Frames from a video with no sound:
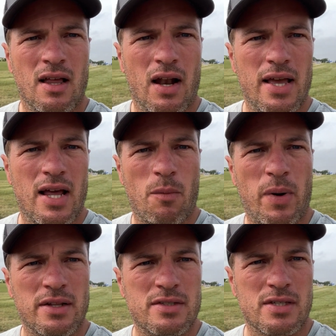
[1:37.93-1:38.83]
I'll let you know how
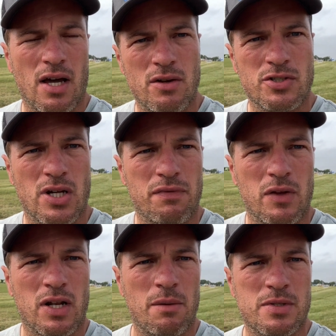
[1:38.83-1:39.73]
practice goes, show you a few
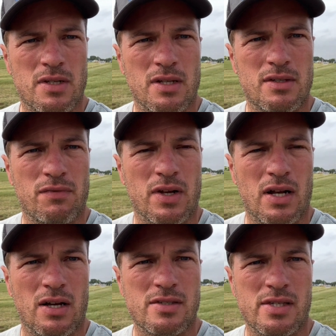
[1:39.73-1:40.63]
clips of the different
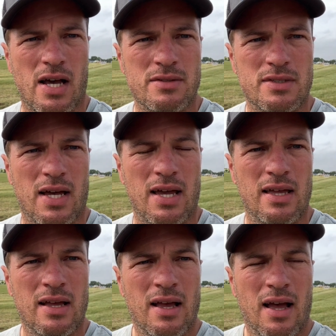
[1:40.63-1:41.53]
classes out today,
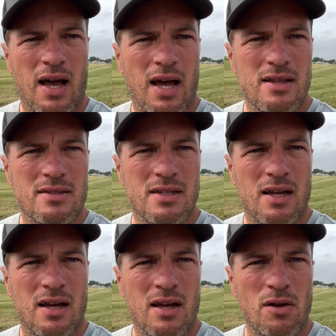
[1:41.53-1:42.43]
and
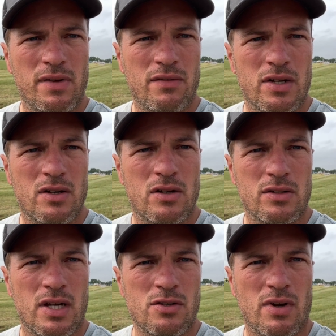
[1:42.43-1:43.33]
hopefully have a good
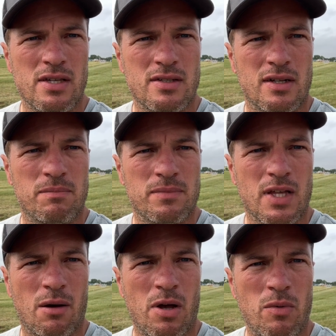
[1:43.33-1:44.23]
day's racing and
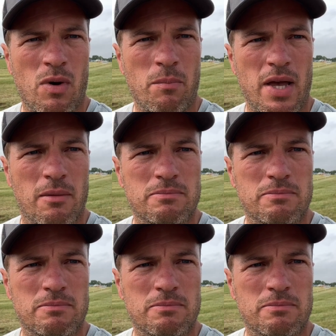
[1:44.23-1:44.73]
come home in one bit.